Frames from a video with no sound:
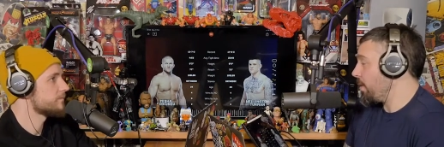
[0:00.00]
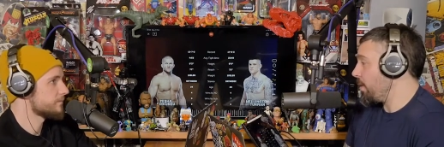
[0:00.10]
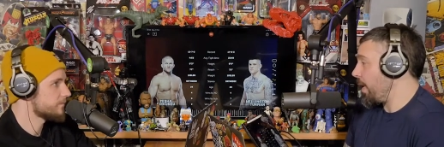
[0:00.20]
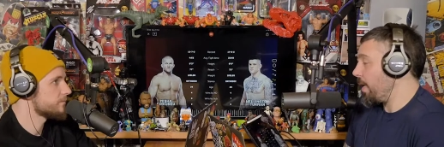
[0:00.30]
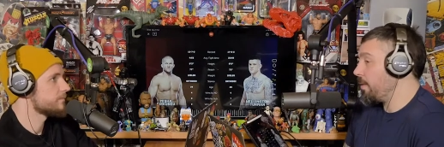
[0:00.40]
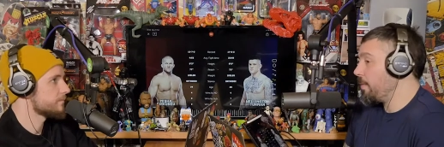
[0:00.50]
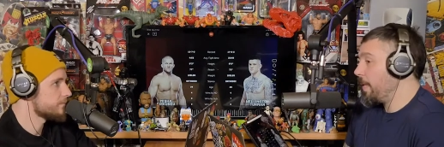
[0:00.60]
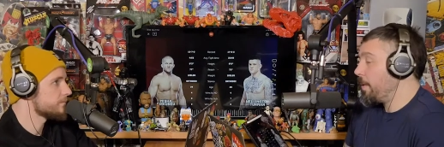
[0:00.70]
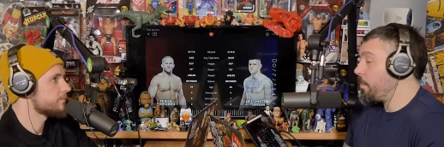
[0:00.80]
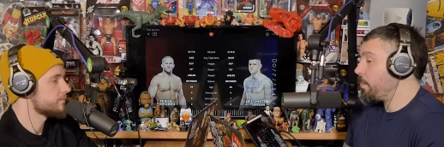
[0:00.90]
Speaker 1: Like
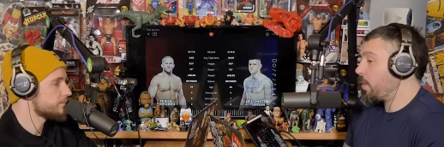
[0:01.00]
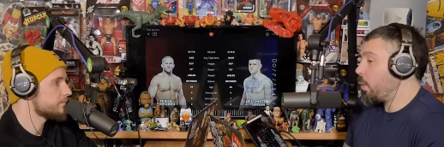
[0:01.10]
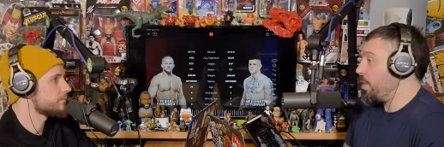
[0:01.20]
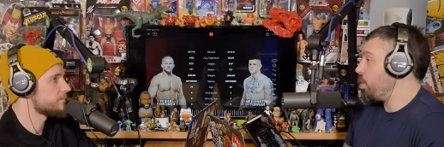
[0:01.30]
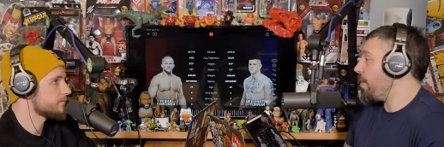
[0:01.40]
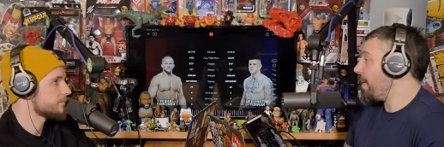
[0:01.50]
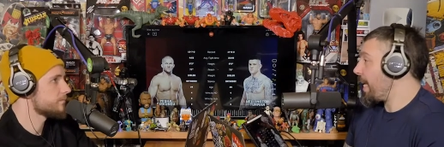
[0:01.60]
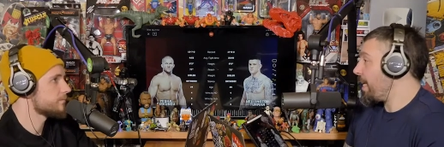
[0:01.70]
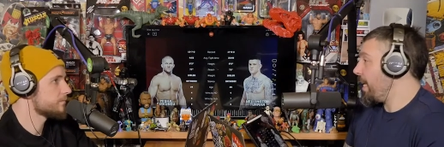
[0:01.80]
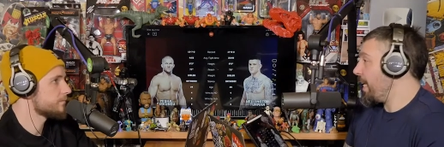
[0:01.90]
with Jared
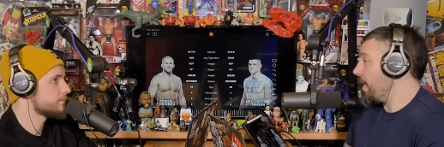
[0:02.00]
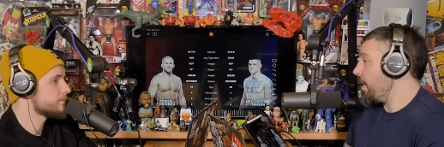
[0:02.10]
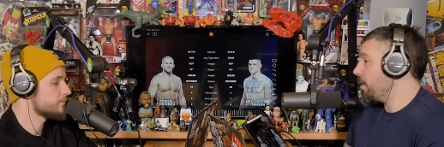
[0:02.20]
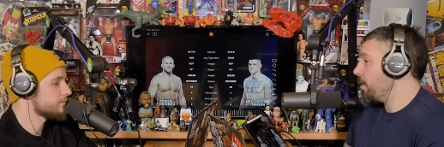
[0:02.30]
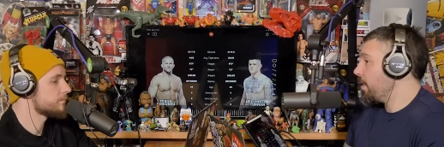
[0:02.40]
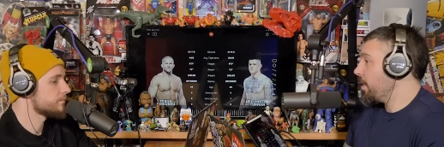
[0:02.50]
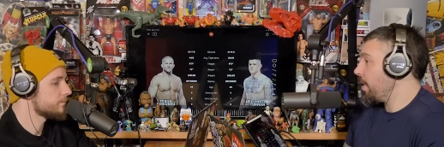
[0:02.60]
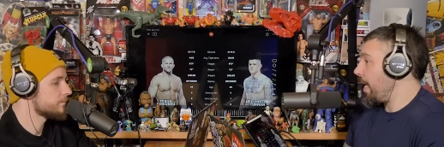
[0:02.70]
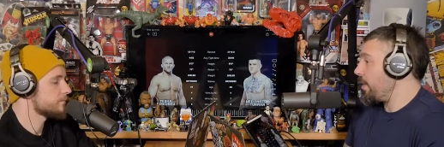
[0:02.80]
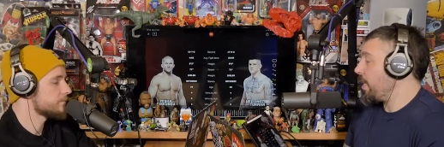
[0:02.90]
Cannonier,
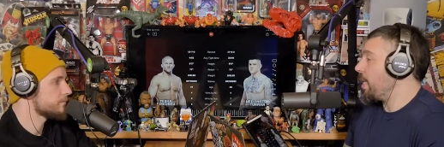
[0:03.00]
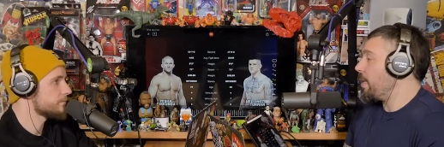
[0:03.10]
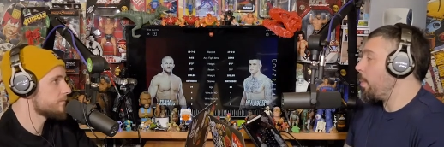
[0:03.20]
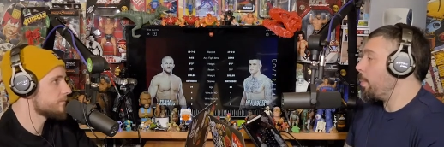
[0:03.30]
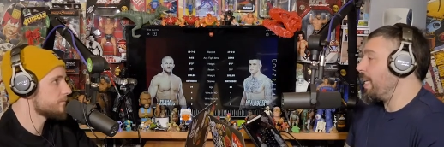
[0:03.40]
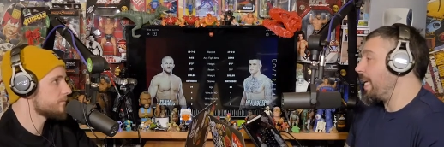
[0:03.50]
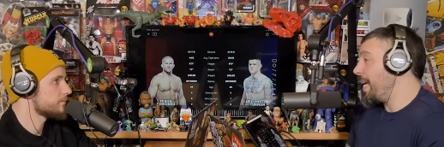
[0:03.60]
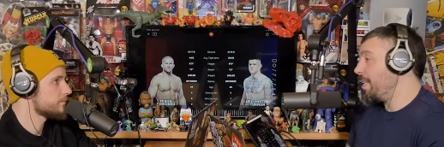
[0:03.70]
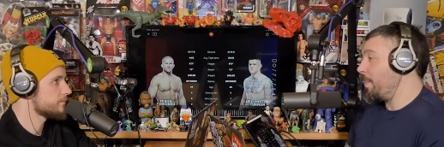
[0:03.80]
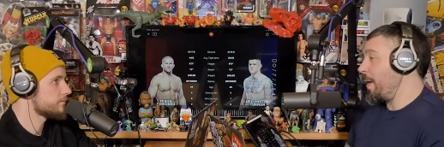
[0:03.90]
I think he probably
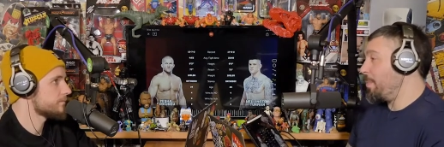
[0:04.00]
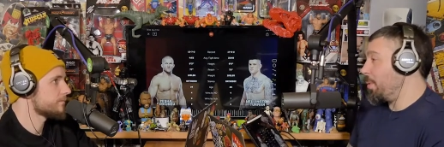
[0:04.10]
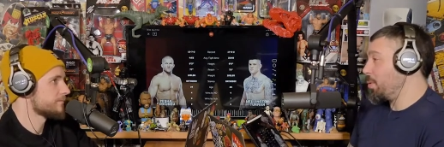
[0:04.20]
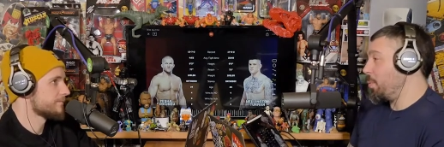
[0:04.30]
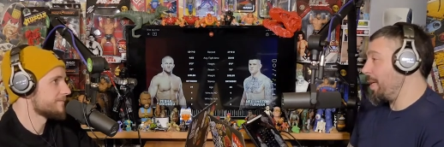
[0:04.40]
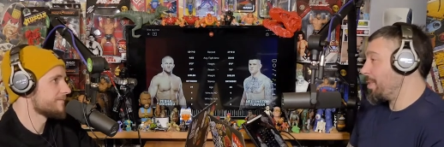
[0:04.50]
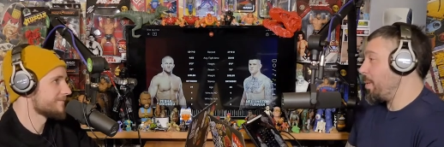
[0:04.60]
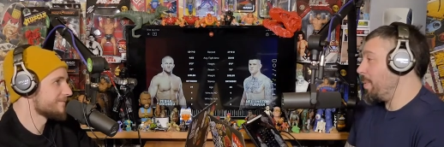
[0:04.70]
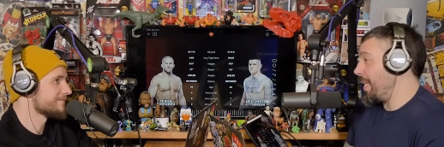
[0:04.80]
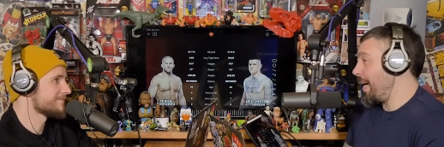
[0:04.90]
gained a bit of muscle mass
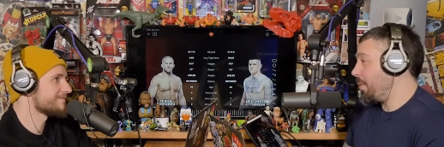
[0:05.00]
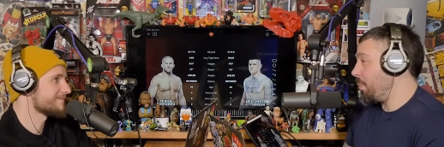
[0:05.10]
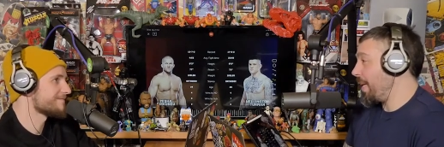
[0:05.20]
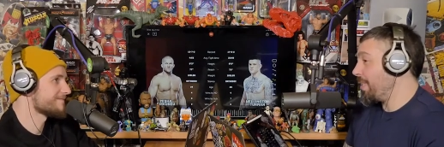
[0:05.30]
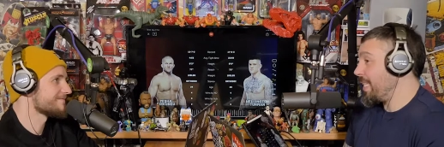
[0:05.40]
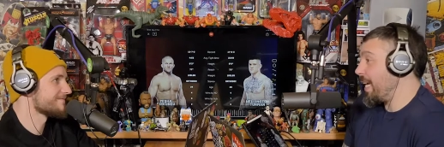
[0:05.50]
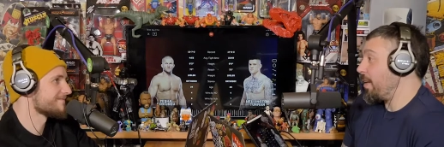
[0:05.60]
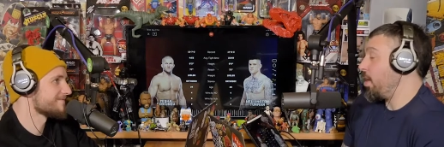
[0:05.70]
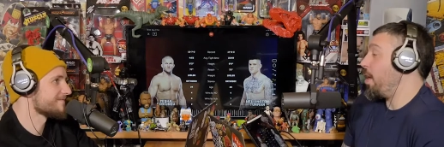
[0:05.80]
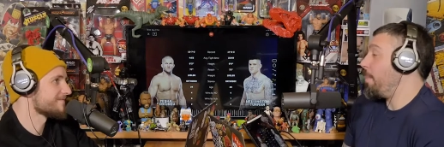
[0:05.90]
coming down because he had
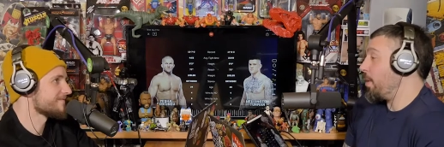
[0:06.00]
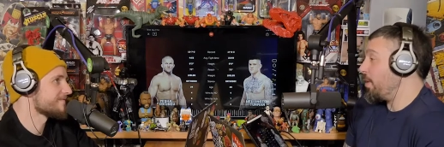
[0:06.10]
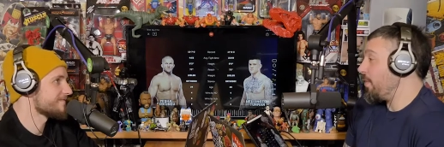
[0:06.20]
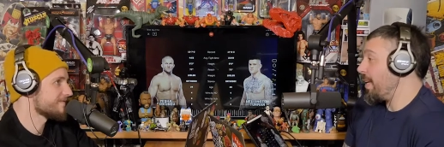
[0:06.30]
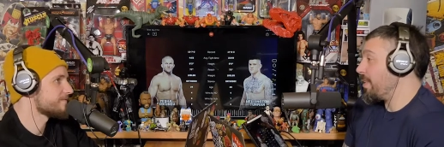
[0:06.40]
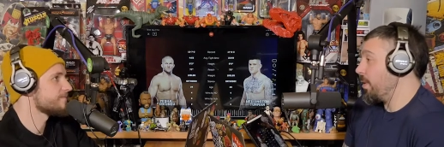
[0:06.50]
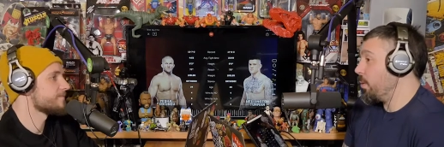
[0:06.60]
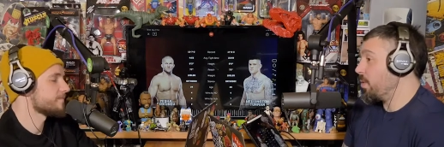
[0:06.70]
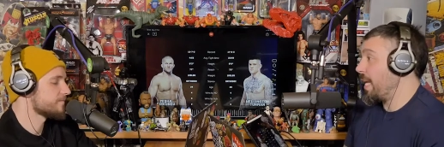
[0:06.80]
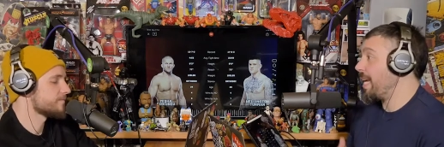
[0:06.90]
a lot of body fat to
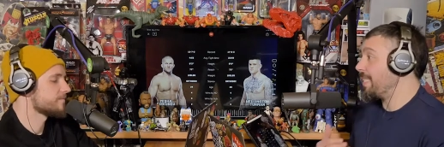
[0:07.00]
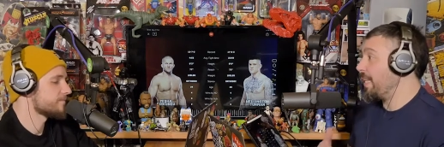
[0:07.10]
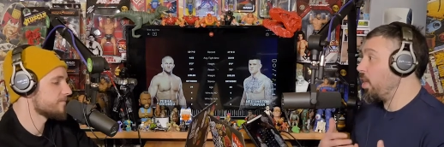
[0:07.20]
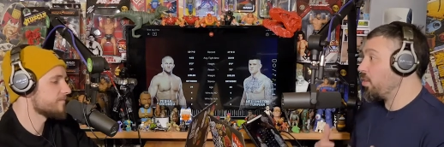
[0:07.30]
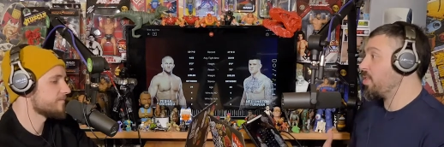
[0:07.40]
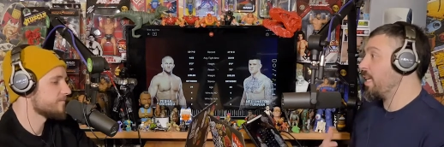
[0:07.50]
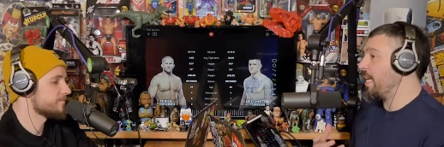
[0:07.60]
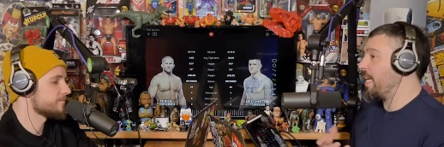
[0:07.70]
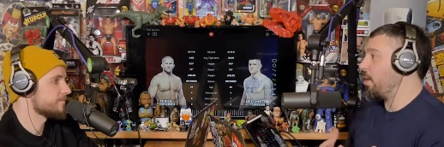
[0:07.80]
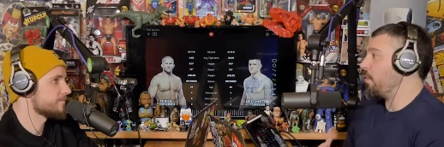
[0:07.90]
lose, and as he lost it,
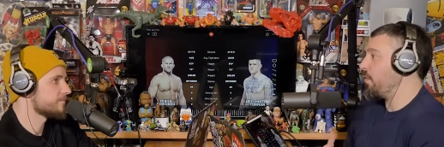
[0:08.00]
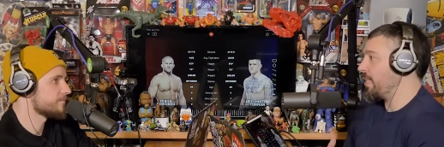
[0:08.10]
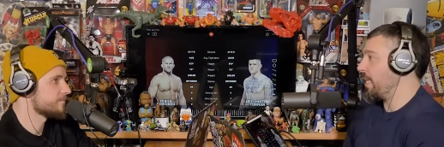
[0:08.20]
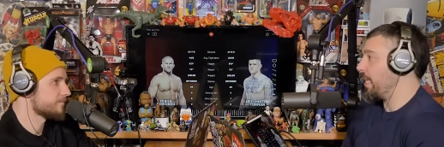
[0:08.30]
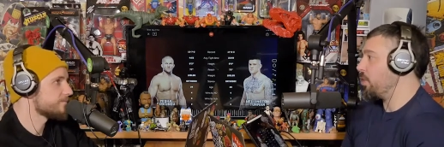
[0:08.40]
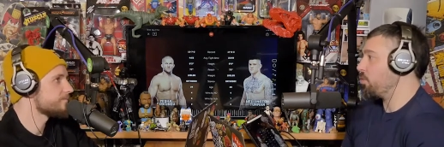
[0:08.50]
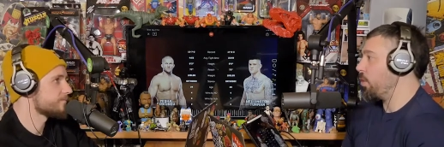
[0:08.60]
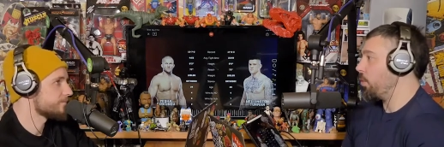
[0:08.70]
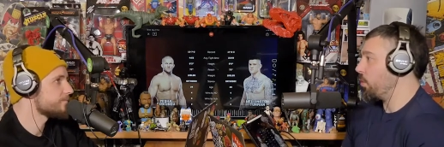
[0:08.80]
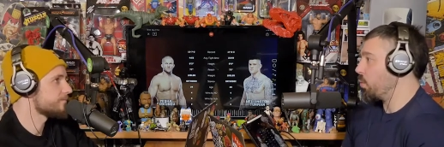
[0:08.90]
he got physically
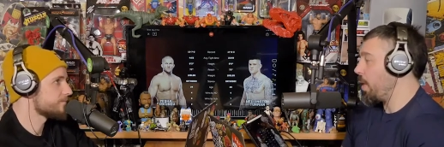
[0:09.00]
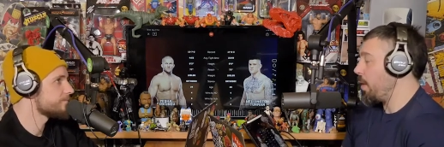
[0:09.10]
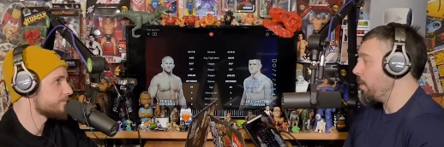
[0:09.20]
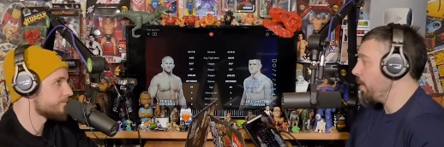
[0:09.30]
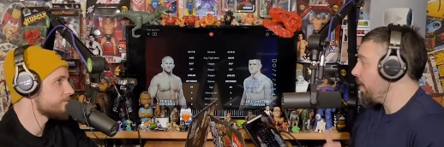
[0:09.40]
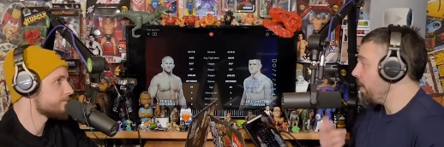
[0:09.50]
stronger as well.